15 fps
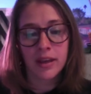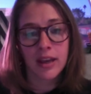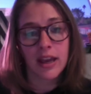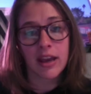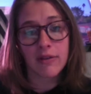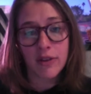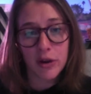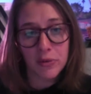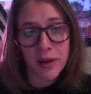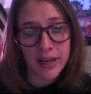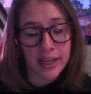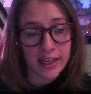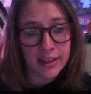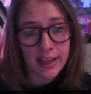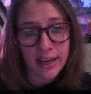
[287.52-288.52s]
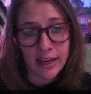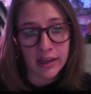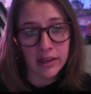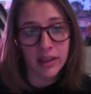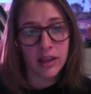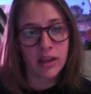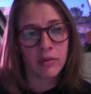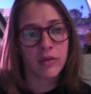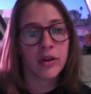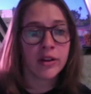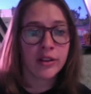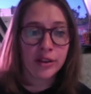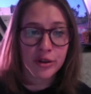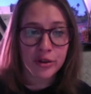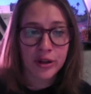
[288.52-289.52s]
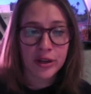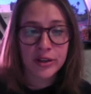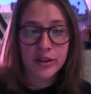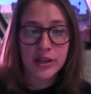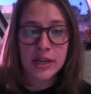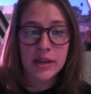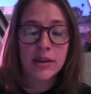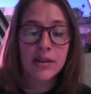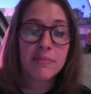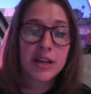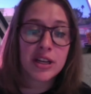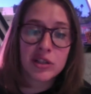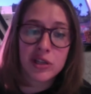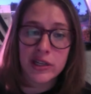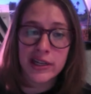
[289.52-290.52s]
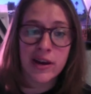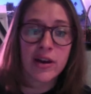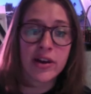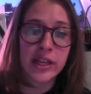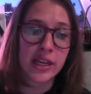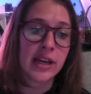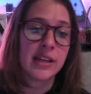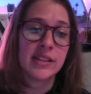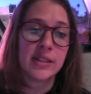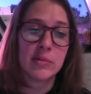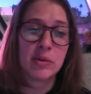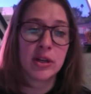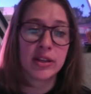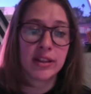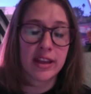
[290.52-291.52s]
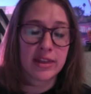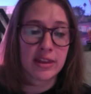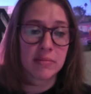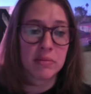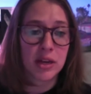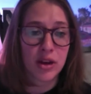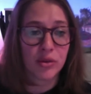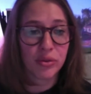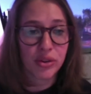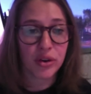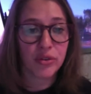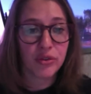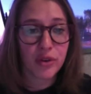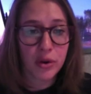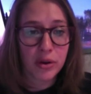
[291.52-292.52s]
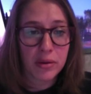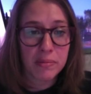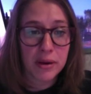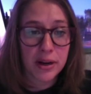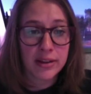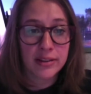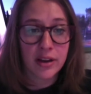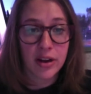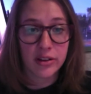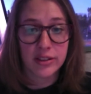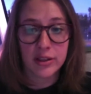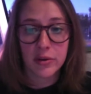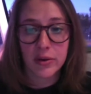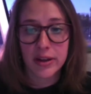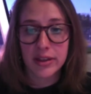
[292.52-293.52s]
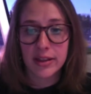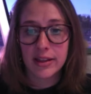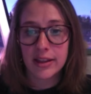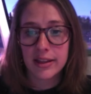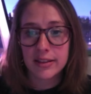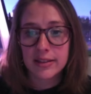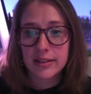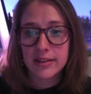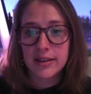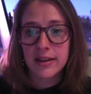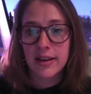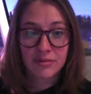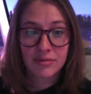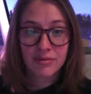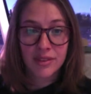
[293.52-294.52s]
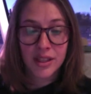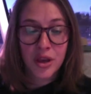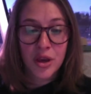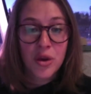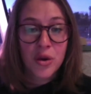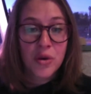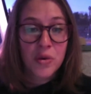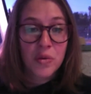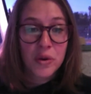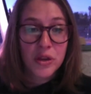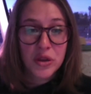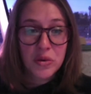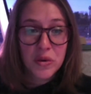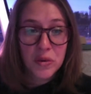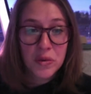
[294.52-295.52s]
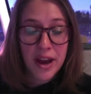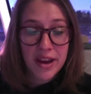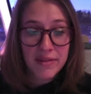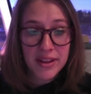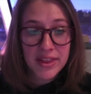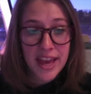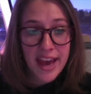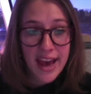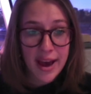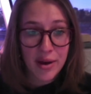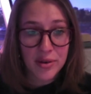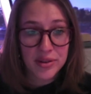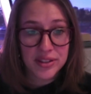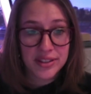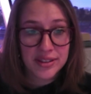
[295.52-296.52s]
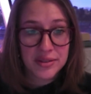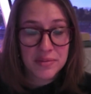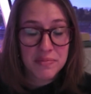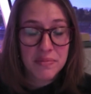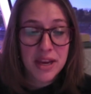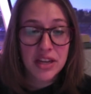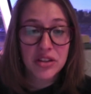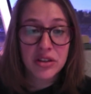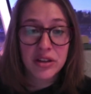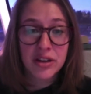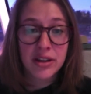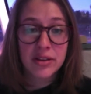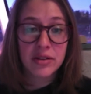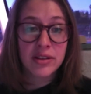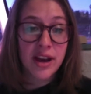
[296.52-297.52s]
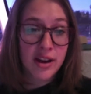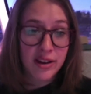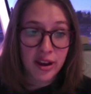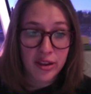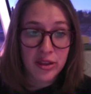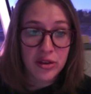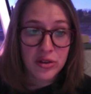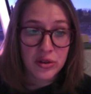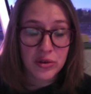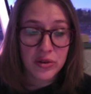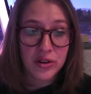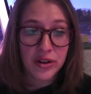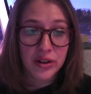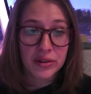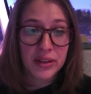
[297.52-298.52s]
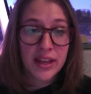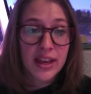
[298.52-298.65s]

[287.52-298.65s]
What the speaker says: If you're running late, if you're a little early, make sure to call the customer and let them know. Their phone number is also on the list. When you arrive at the house, make sure to knock on the door